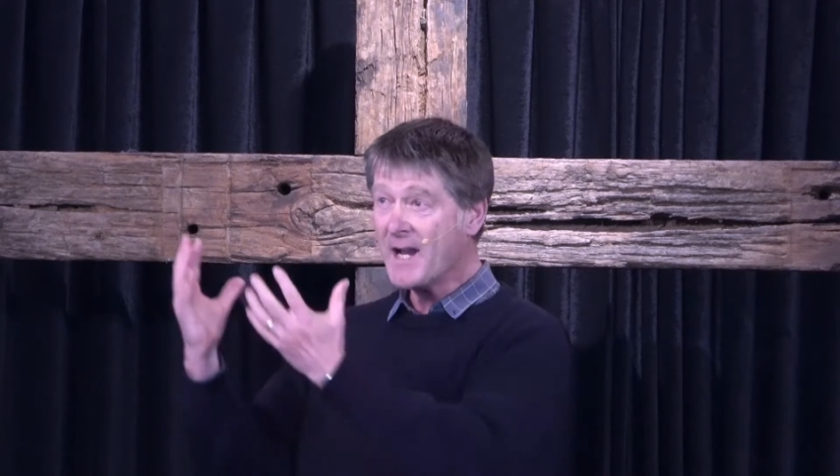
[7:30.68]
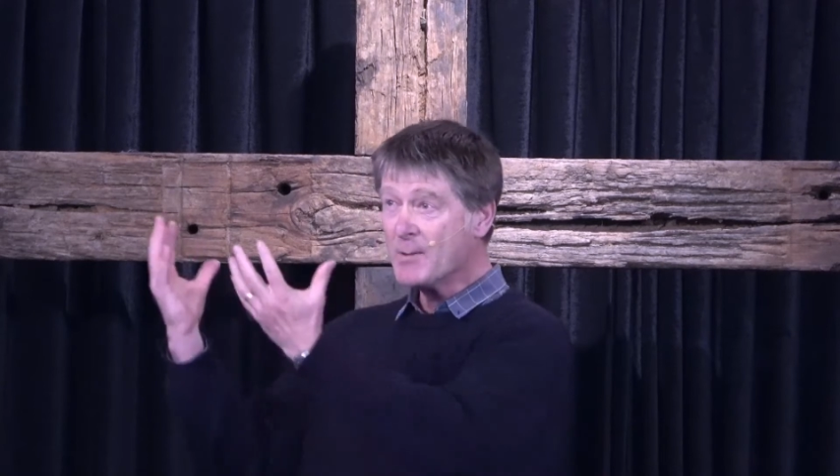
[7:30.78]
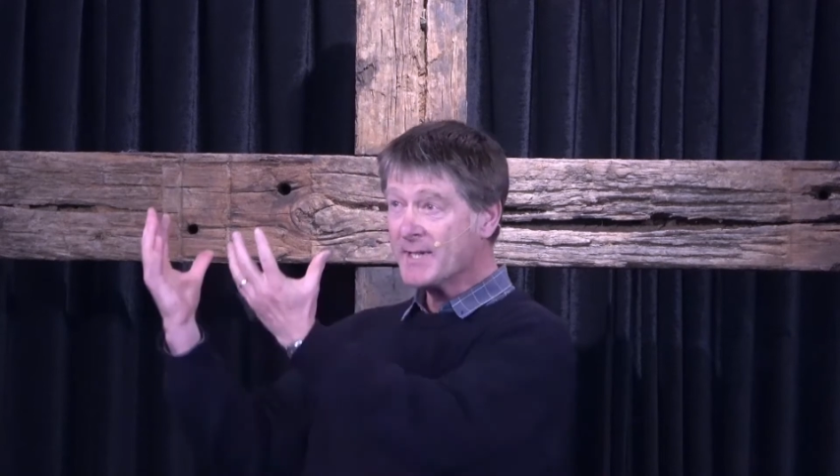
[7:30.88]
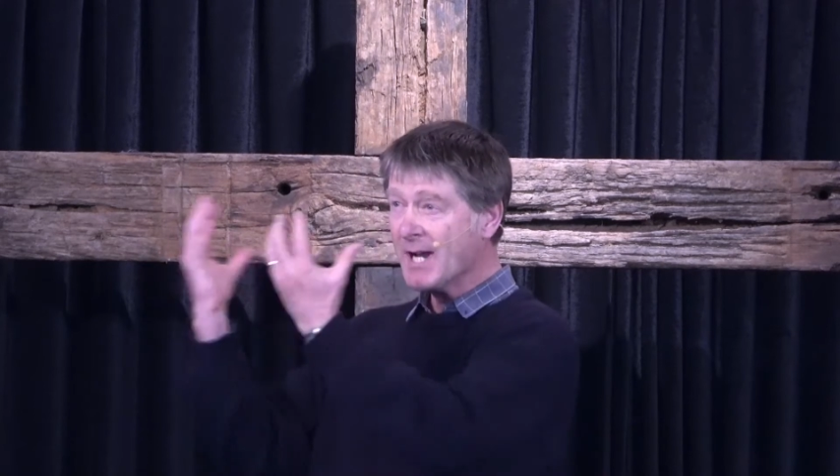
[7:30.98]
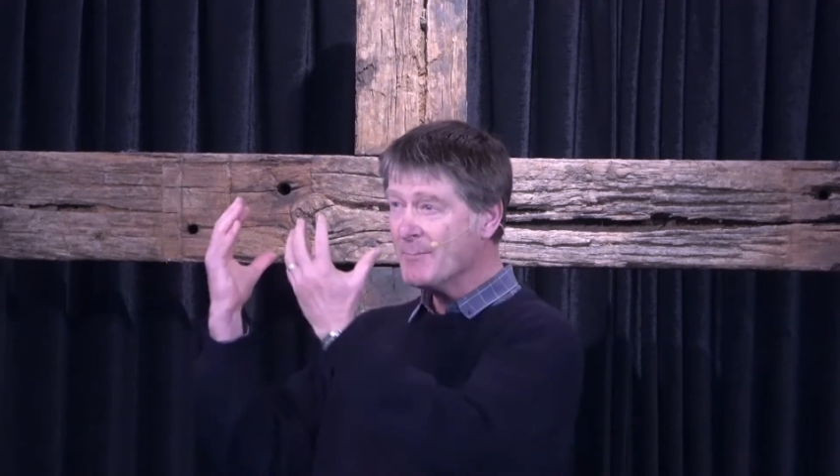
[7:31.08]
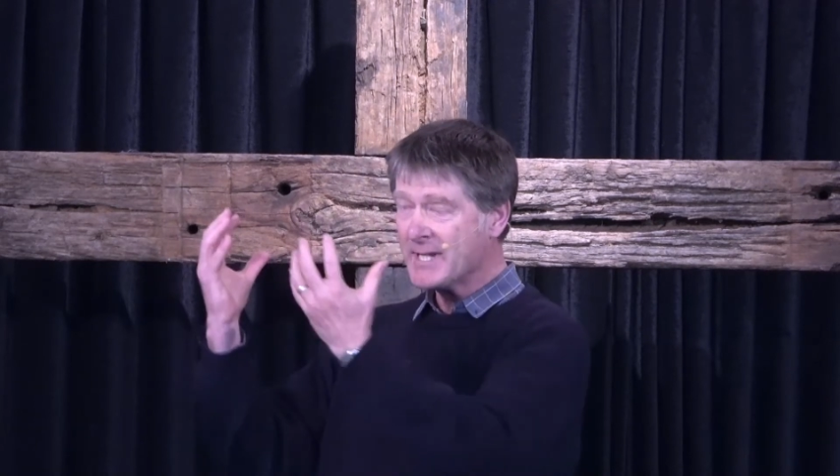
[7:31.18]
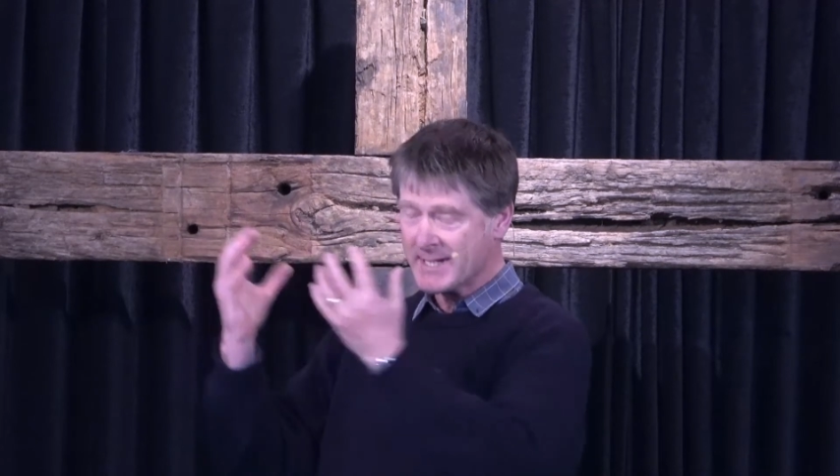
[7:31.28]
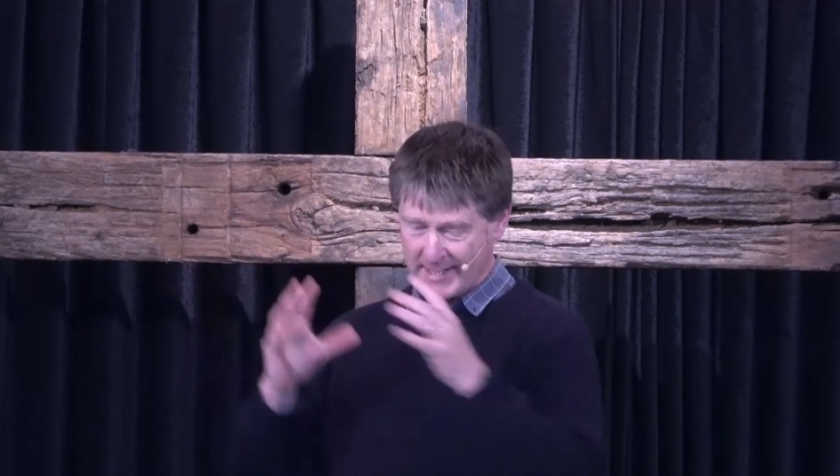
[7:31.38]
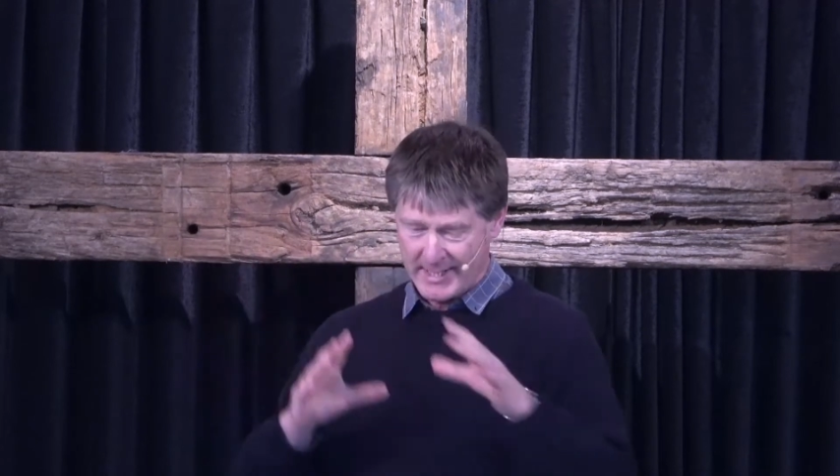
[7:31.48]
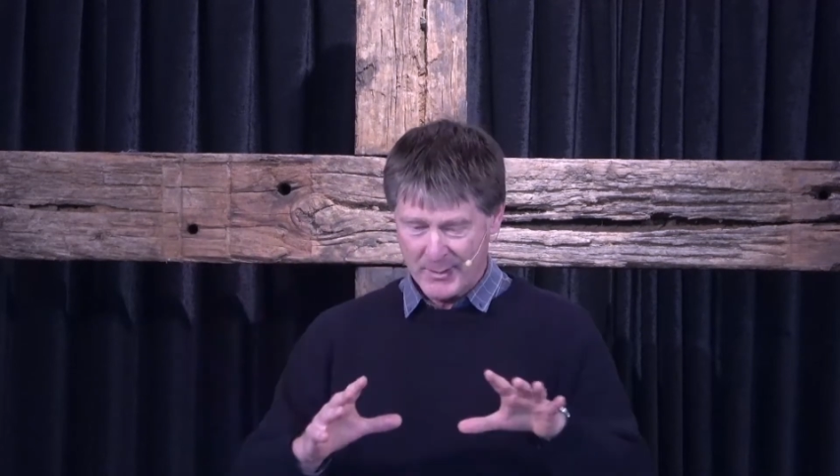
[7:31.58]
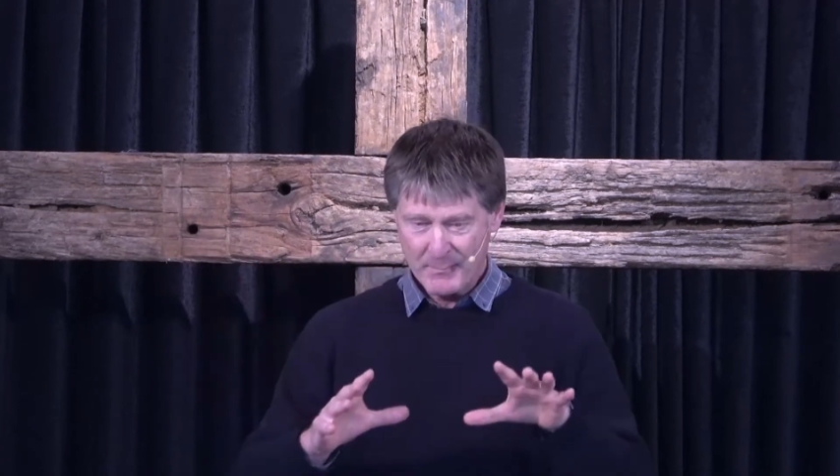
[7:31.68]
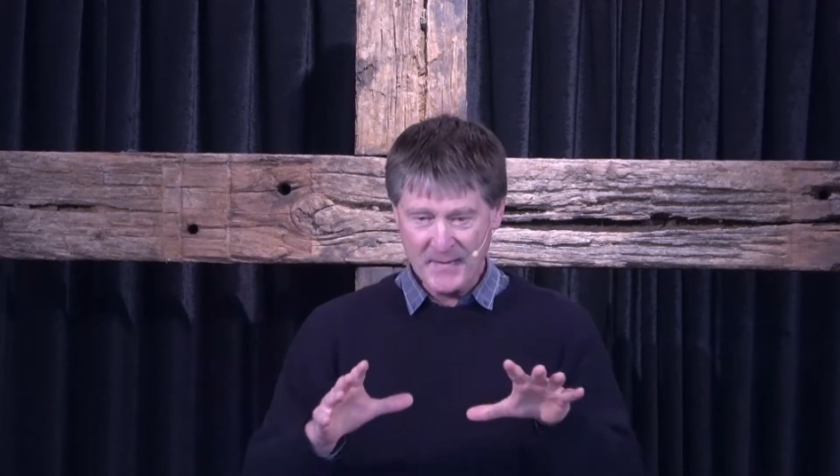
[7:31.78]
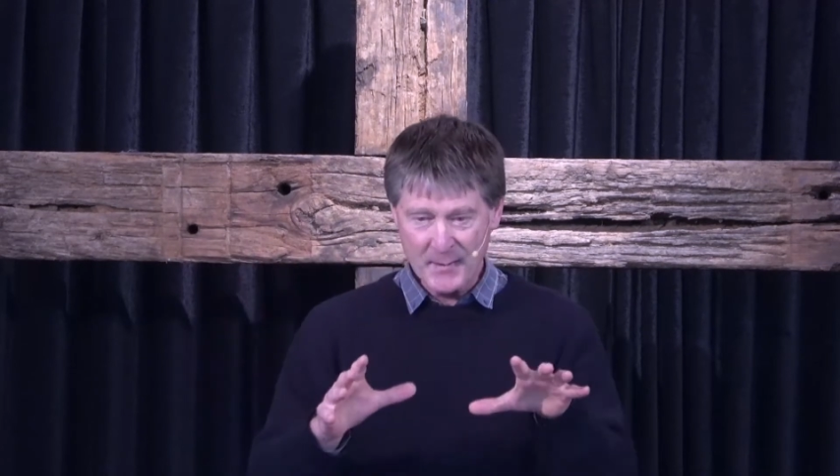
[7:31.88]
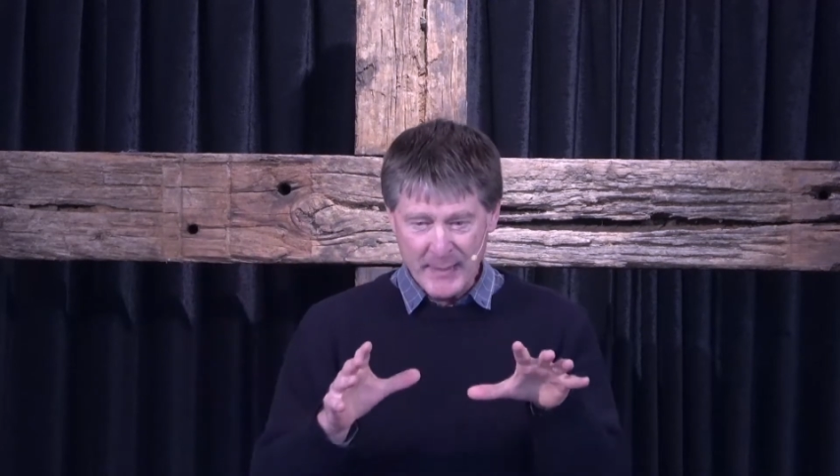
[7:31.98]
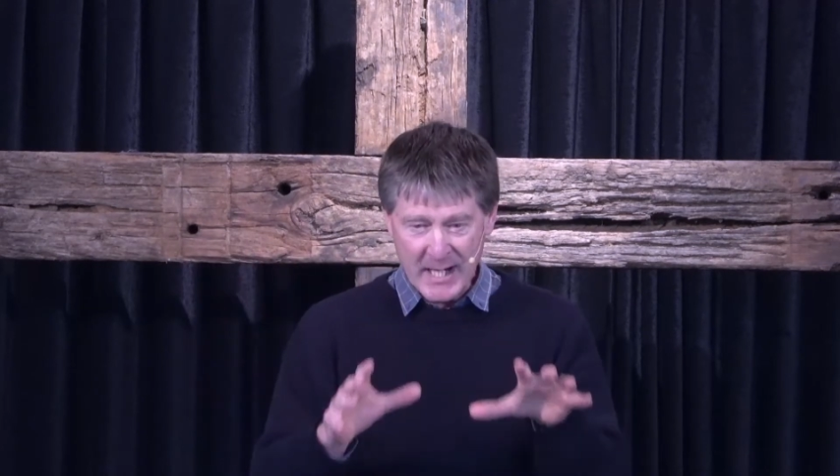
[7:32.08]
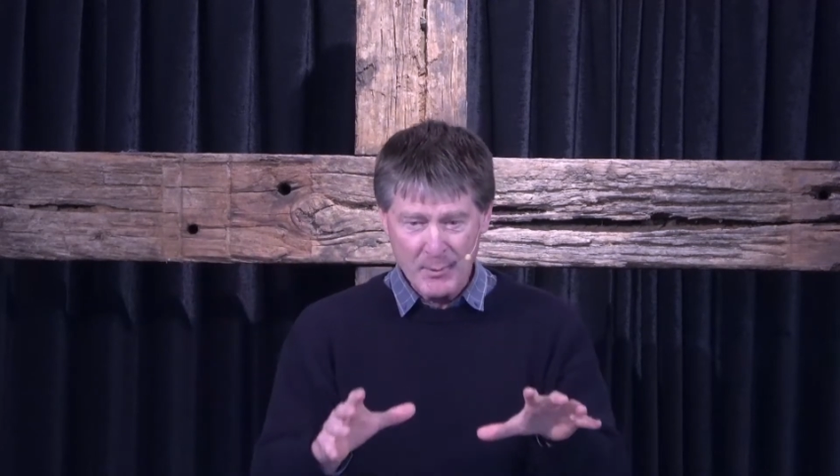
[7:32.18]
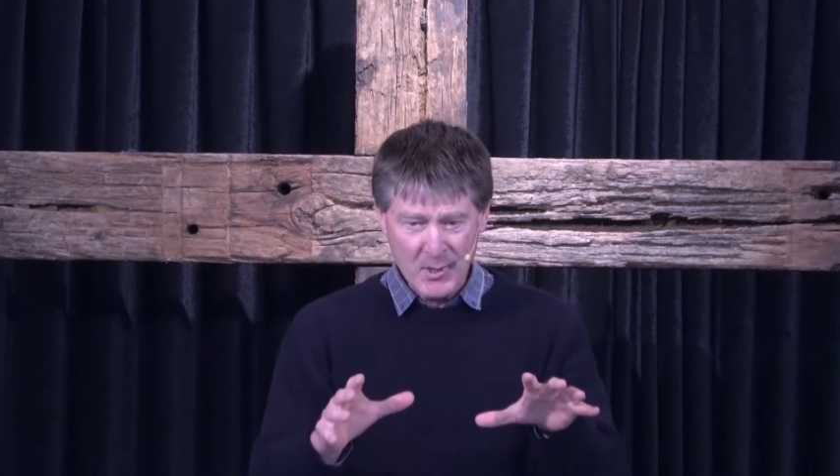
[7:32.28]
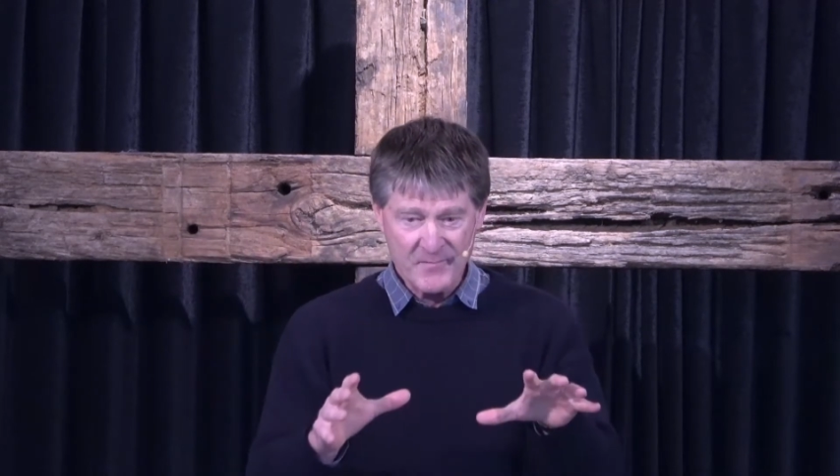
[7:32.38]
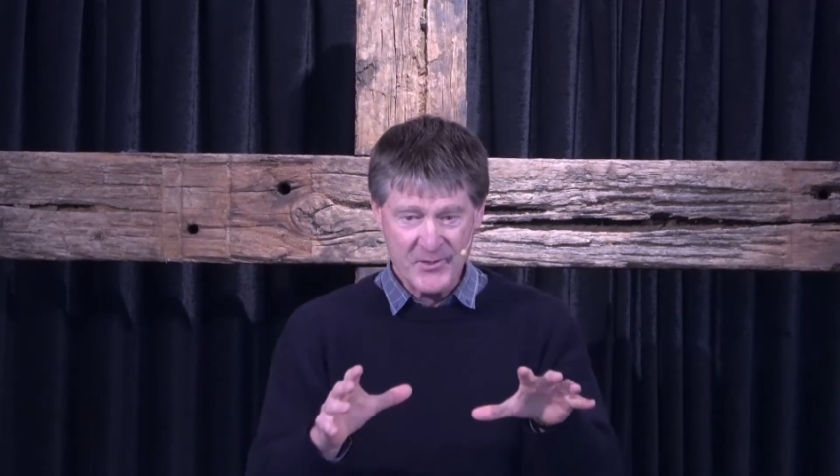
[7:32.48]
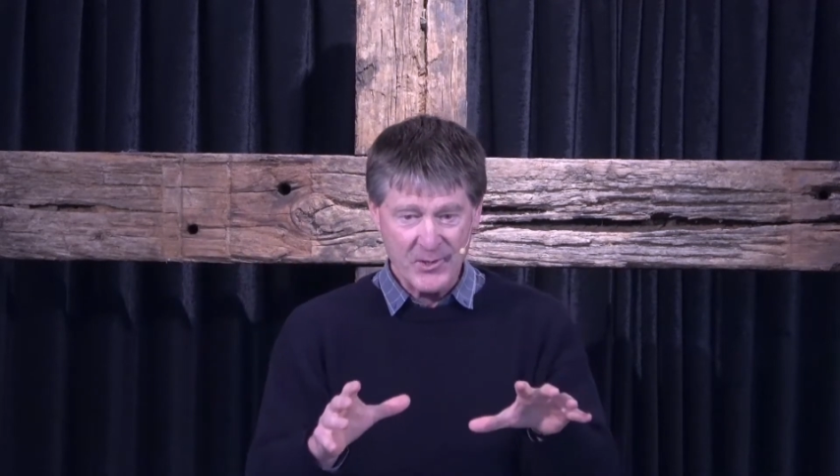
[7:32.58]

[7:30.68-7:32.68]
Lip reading: They were coming, but the people of